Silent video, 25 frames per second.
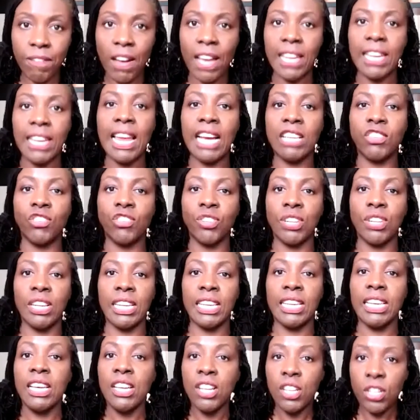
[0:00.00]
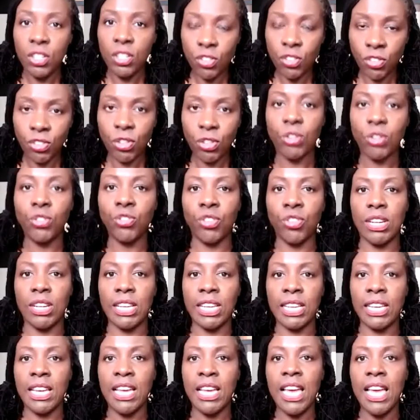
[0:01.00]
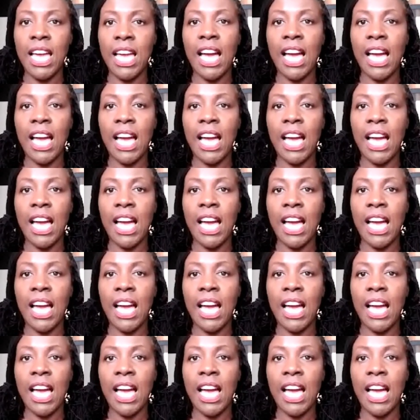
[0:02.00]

financially, socially,